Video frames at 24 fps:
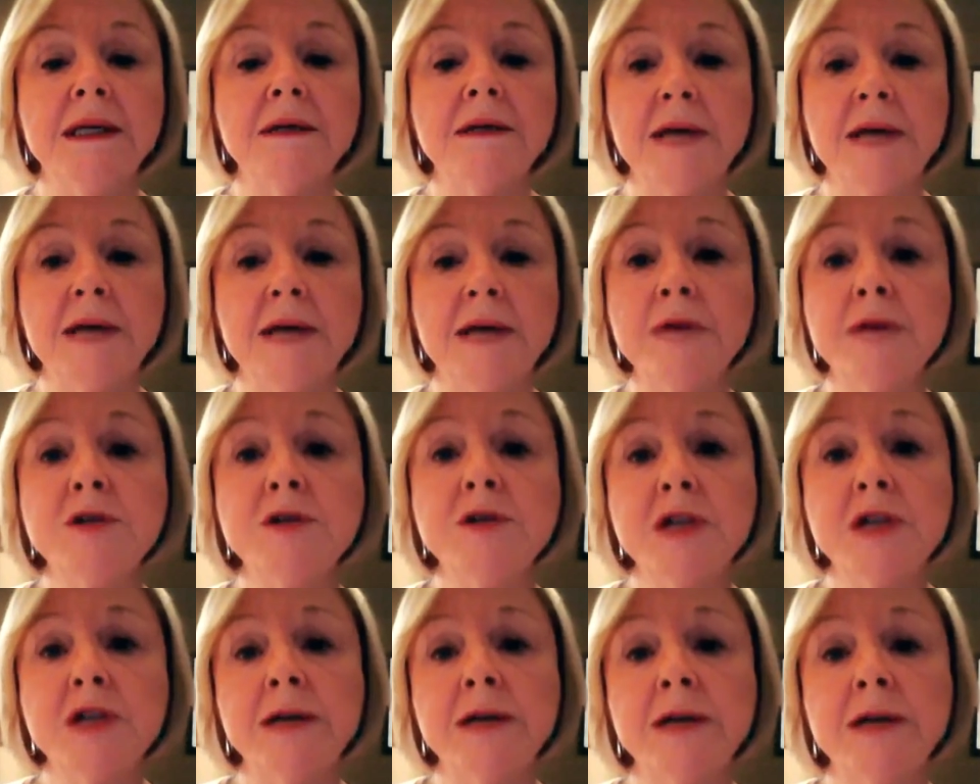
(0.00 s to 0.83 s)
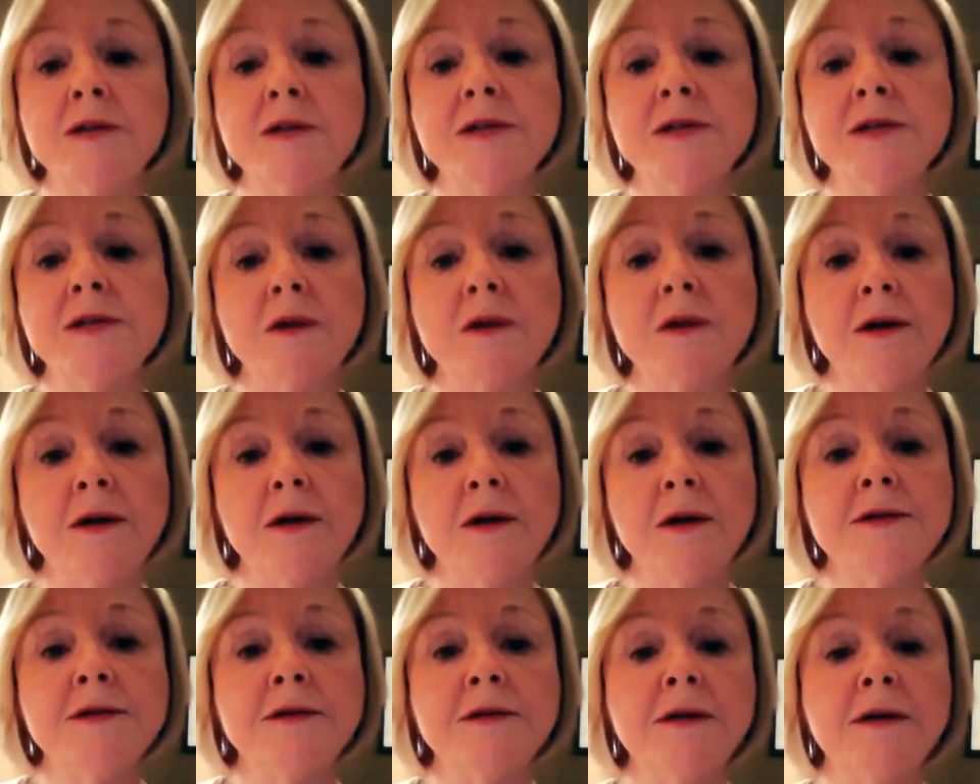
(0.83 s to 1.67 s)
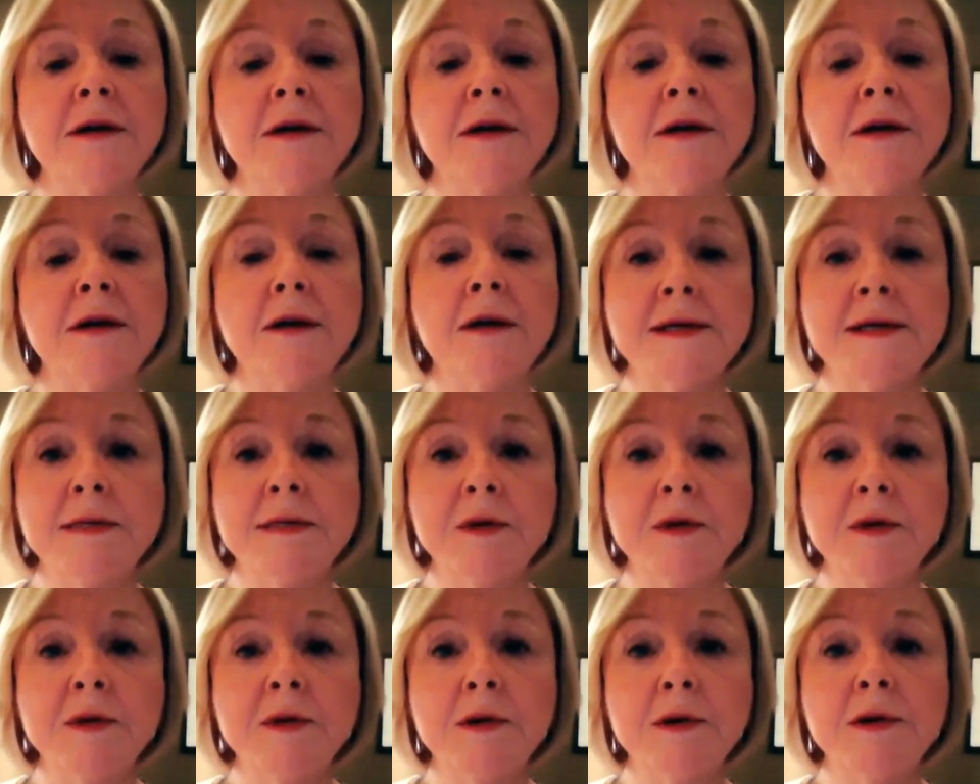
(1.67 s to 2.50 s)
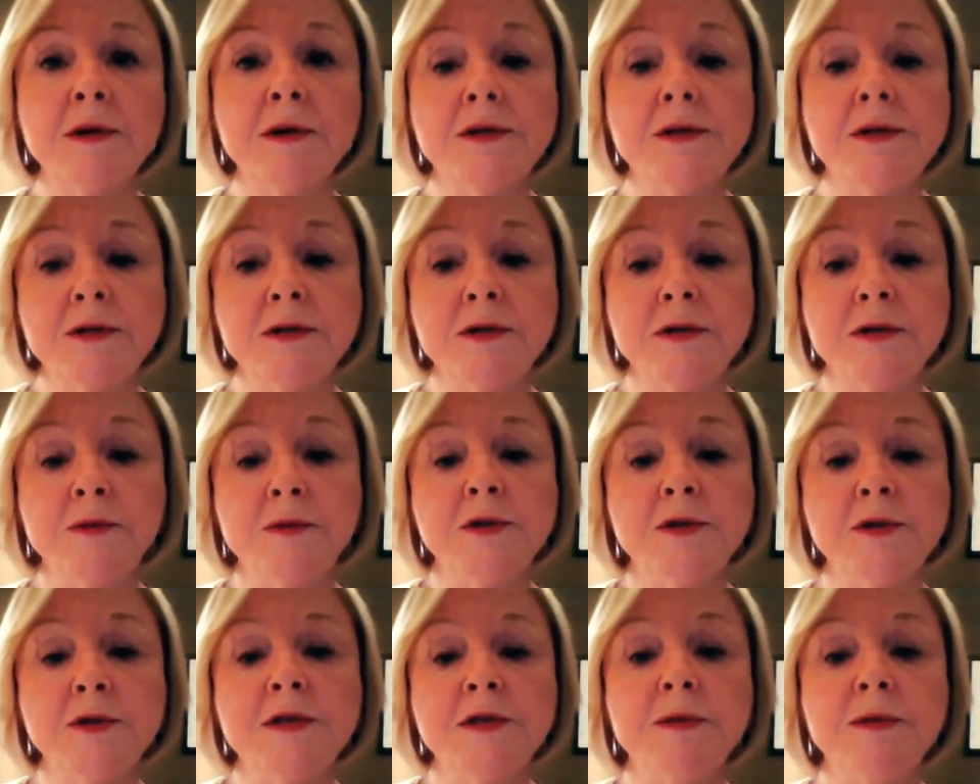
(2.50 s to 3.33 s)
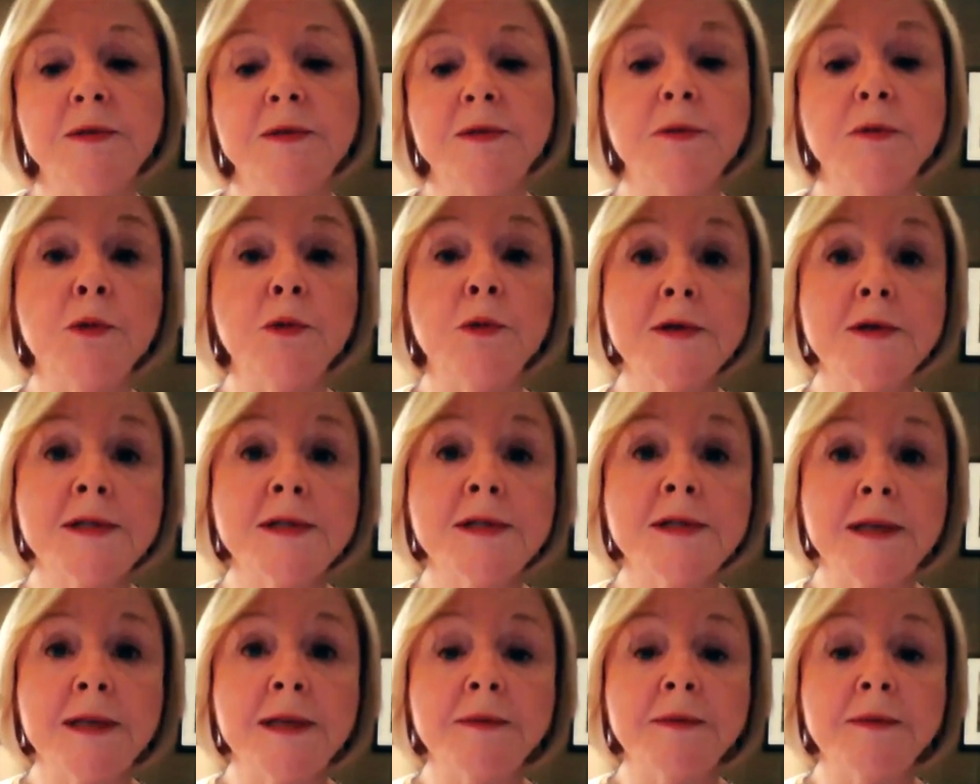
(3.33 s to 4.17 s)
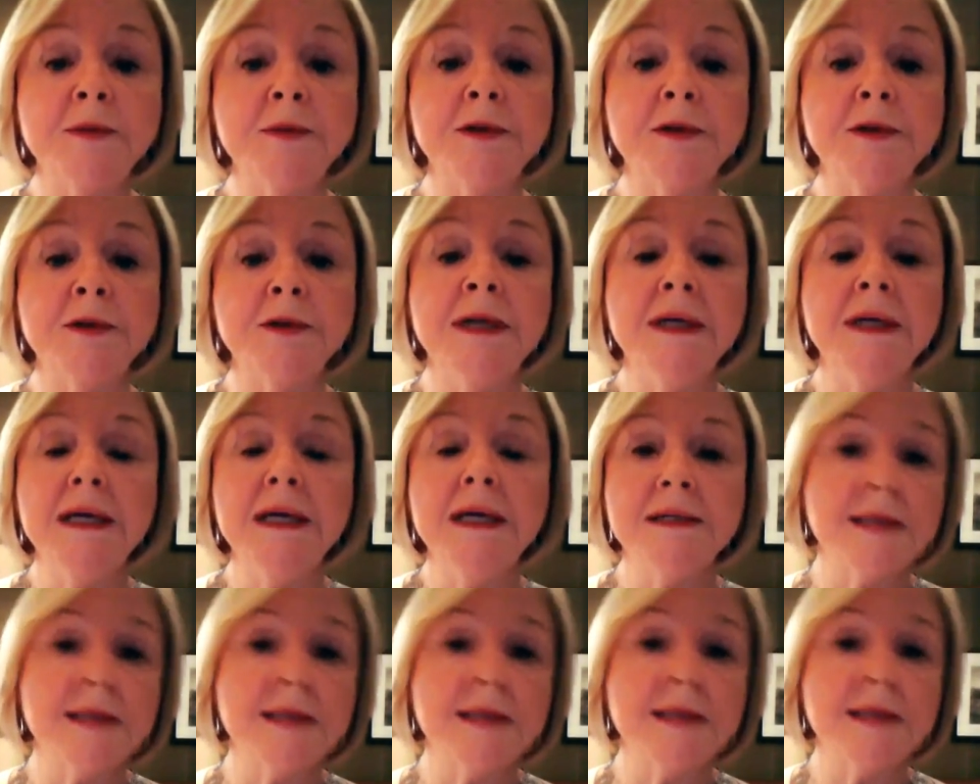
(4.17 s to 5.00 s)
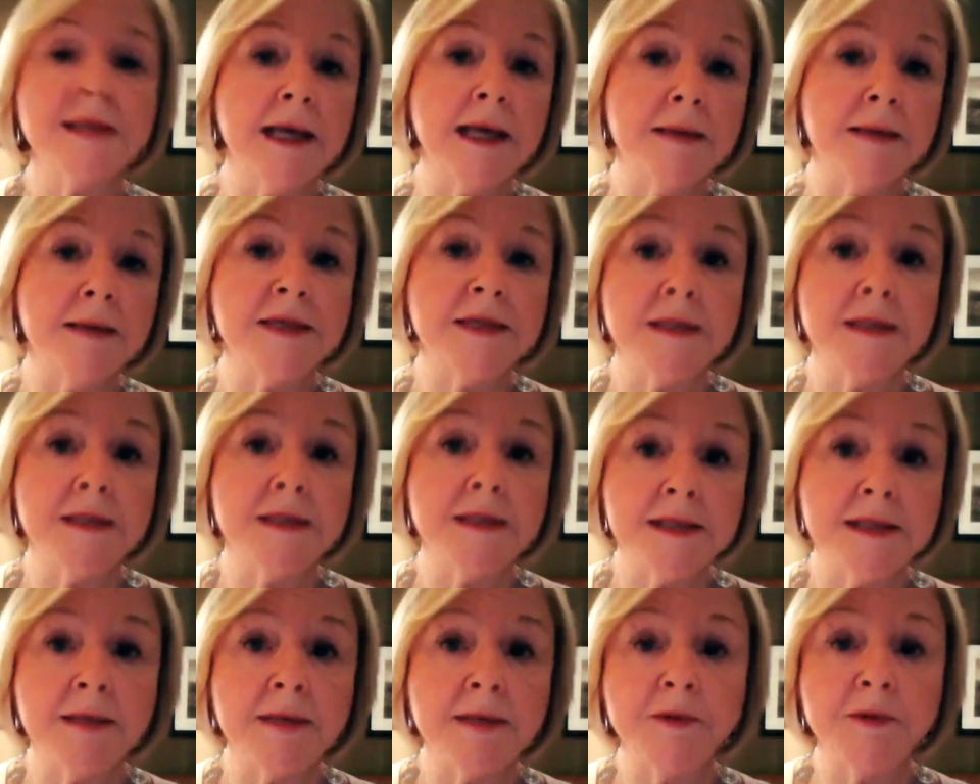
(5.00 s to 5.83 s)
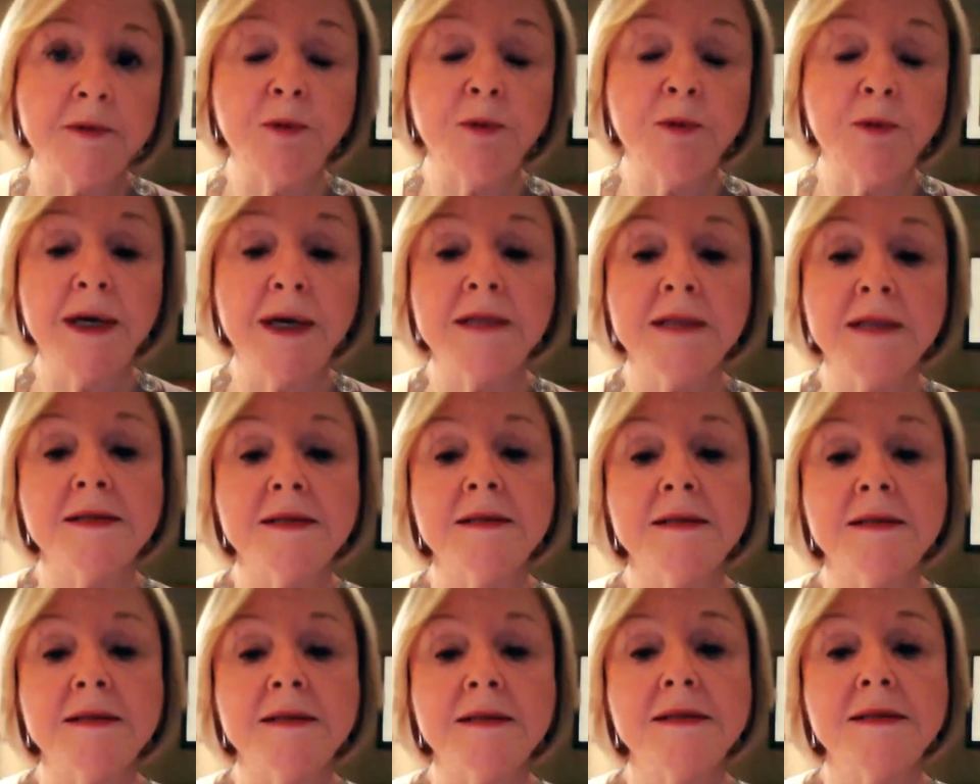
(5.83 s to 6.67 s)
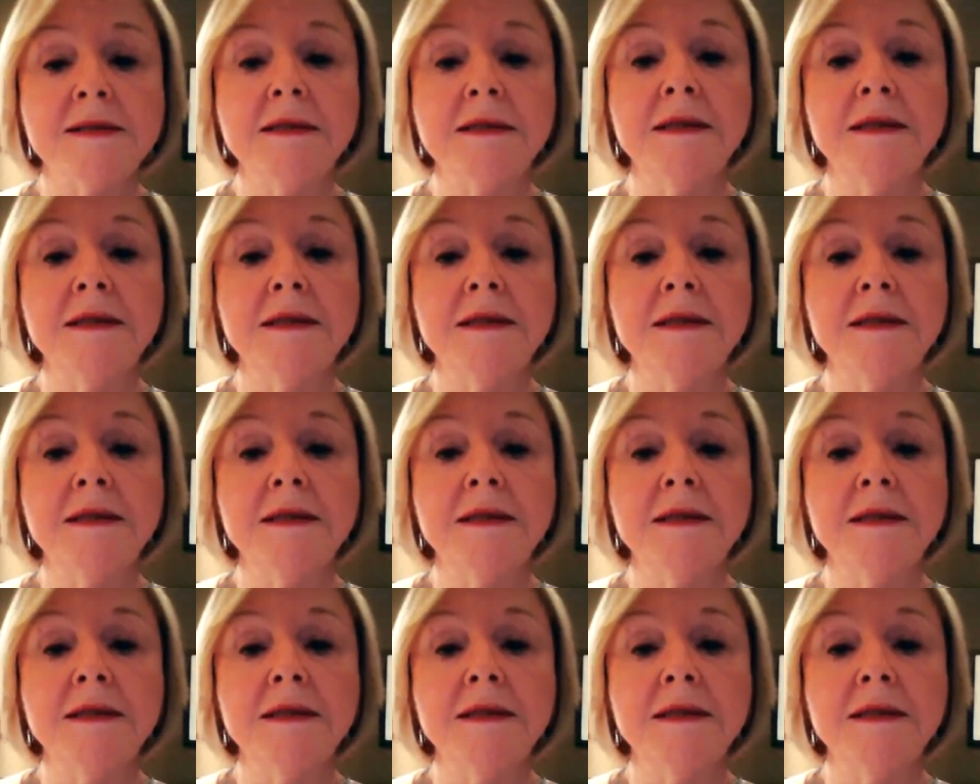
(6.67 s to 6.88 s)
Language challenges also can cause immigrant consumers to be more susceptible to scams and deceptive practices.